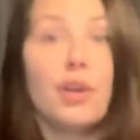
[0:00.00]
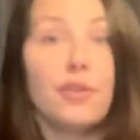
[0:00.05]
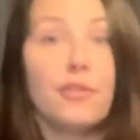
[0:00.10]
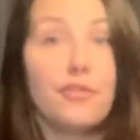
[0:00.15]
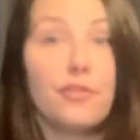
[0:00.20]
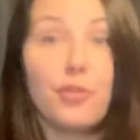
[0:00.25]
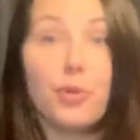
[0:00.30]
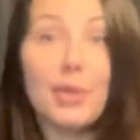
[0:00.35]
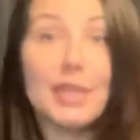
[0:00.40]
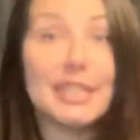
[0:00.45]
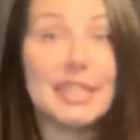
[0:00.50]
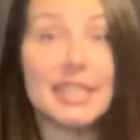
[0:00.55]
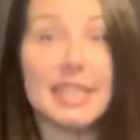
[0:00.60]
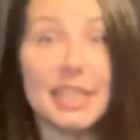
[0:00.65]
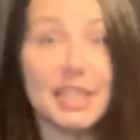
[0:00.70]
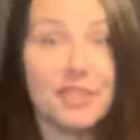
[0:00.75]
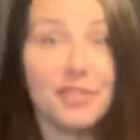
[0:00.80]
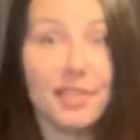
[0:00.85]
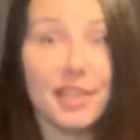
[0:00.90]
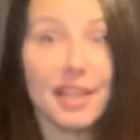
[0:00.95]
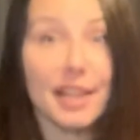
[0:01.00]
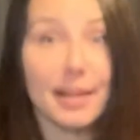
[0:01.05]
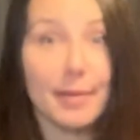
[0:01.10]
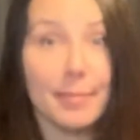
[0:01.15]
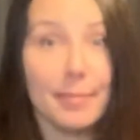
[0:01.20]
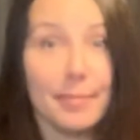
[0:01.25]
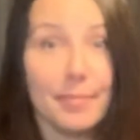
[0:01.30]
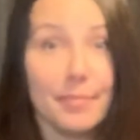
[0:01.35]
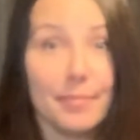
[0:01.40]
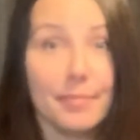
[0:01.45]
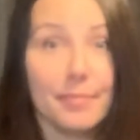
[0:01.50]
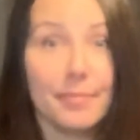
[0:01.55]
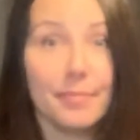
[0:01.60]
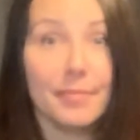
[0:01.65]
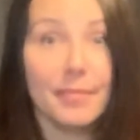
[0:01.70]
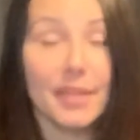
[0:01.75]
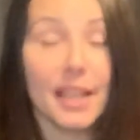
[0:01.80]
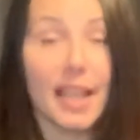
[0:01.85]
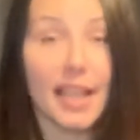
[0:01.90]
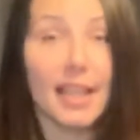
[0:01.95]
40 cents for them.
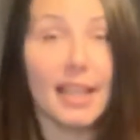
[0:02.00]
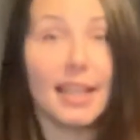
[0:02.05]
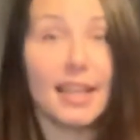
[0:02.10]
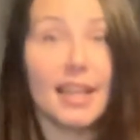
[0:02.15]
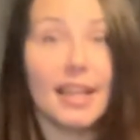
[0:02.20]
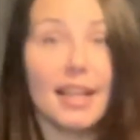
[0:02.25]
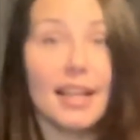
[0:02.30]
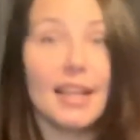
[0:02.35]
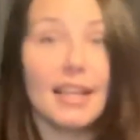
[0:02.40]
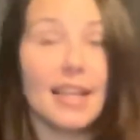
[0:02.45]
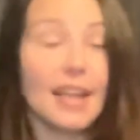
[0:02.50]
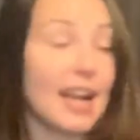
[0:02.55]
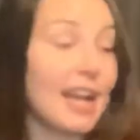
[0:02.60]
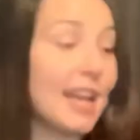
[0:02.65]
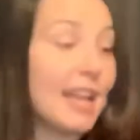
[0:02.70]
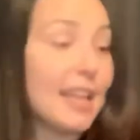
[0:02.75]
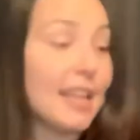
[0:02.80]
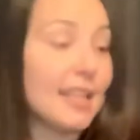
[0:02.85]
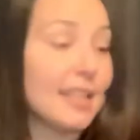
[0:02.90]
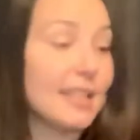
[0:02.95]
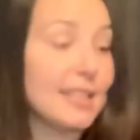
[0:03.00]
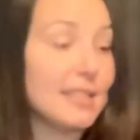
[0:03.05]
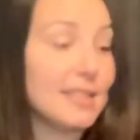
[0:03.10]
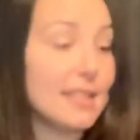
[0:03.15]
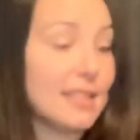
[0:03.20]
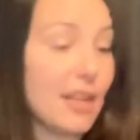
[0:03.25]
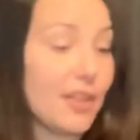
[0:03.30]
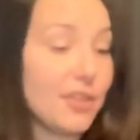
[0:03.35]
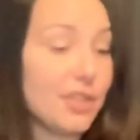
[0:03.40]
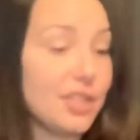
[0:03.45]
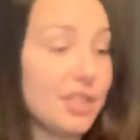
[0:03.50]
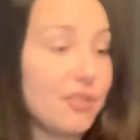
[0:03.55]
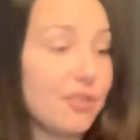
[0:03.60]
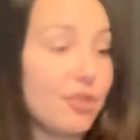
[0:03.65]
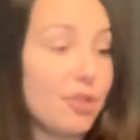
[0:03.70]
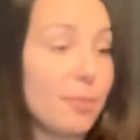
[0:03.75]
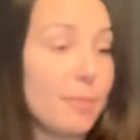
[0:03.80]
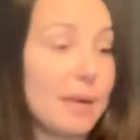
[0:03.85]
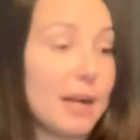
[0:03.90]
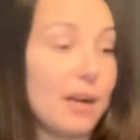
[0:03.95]
And I can sell these
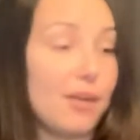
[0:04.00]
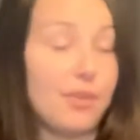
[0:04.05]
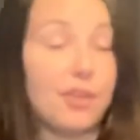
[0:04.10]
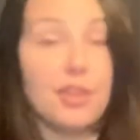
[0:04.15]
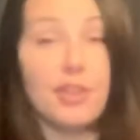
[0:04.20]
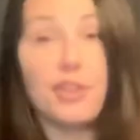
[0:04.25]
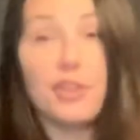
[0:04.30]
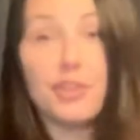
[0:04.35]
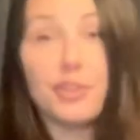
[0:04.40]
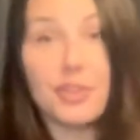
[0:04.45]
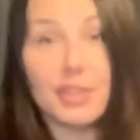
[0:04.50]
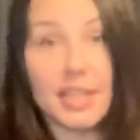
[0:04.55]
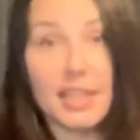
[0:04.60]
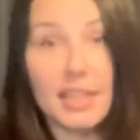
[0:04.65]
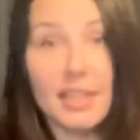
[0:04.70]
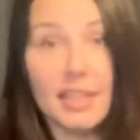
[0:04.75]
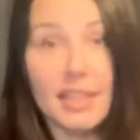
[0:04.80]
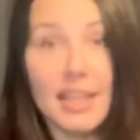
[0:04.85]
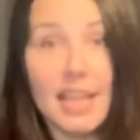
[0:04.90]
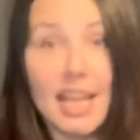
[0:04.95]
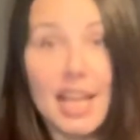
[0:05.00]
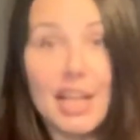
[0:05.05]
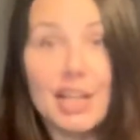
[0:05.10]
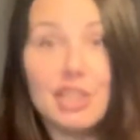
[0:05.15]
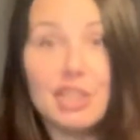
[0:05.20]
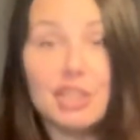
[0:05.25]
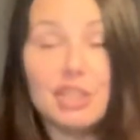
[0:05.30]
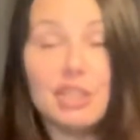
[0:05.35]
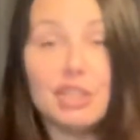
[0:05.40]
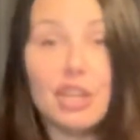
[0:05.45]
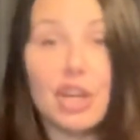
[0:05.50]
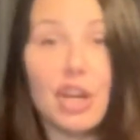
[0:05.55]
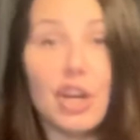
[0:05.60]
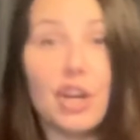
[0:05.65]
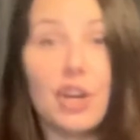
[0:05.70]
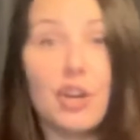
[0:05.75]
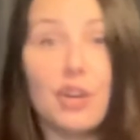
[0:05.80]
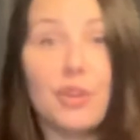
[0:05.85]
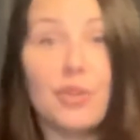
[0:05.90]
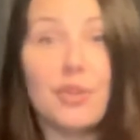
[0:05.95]
for about 30.
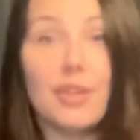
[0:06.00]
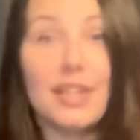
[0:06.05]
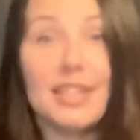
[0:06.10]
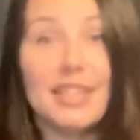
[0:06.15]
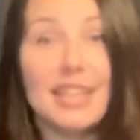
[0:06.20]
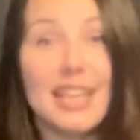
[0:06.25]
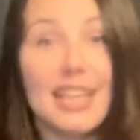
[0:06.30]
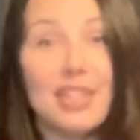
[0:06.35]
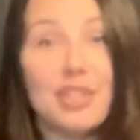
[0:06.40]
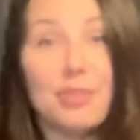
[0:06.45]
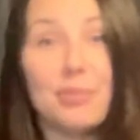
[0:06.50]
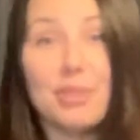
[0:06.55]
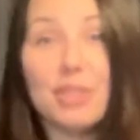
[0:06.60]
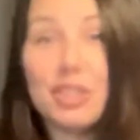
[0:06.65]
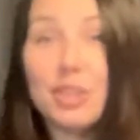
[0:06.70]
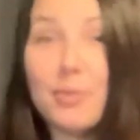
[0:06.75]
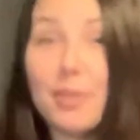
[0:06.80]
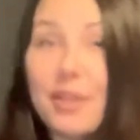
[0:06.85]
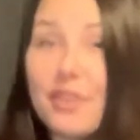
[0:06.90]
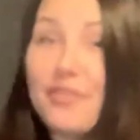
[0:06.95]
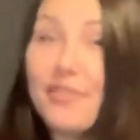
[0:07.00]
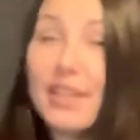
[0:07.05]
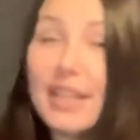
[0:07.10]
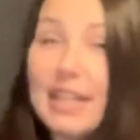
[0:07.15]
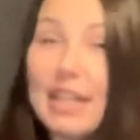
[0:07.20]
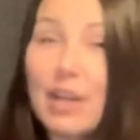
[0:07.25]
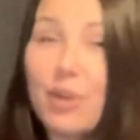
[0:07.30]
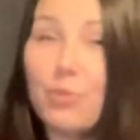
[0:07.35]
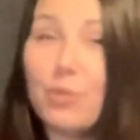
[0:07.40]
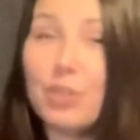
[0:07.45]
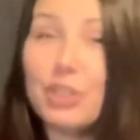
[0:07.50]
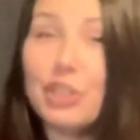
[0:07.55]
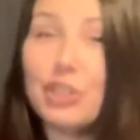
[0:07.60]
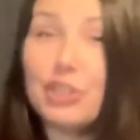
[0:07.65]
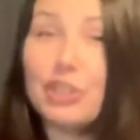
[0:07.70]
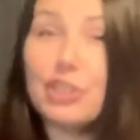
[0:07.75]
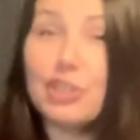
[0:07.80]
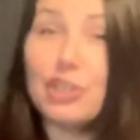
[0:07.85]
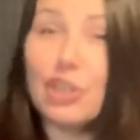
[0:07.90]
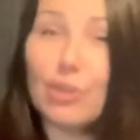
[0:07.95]
So yeah, you really want to find out where
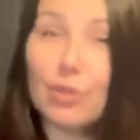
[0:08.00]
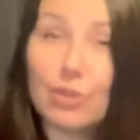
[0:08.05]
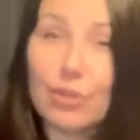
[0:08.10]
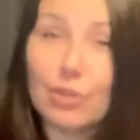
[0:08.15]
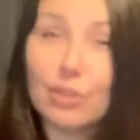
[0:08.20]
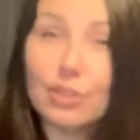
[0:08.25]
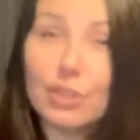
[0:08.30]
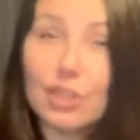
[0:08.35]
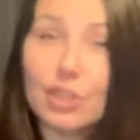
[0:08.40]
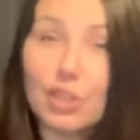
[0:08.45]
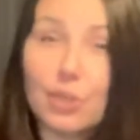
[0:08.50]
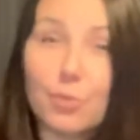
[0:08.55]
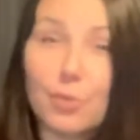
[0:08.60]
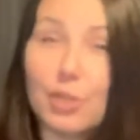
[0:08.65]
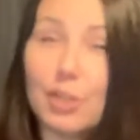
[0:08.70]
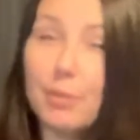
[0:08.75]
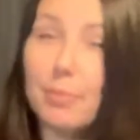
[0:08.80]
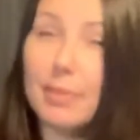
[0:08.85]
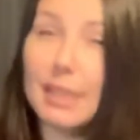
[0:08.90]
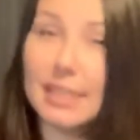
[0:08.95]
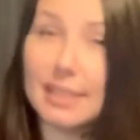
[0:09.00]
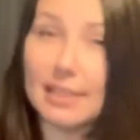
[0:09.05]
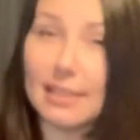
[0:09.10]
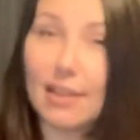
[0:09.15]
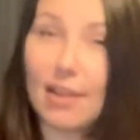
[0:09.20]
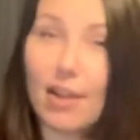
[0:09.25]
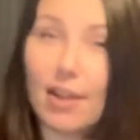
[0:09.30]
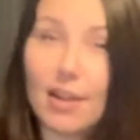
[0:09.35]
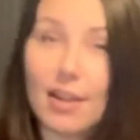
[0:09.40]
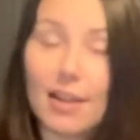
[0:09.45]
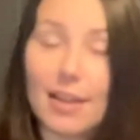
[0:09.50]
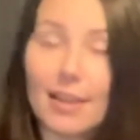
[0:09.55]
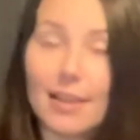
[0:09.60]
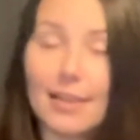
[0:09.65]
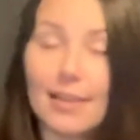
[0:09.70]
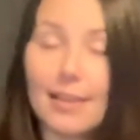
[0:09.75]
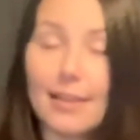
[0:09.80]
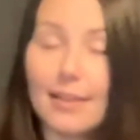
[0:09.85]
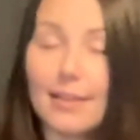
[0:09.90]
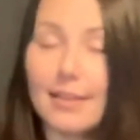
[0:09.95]
your local Goodwill bins are
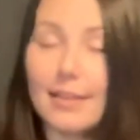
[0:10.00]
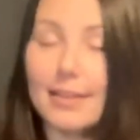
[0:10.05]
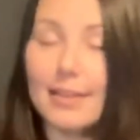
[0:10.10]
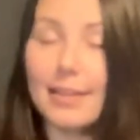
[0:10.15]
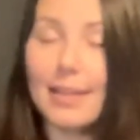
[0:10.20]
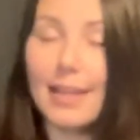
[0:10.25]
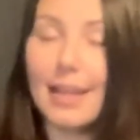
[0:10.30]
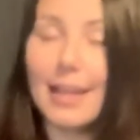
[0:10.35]
and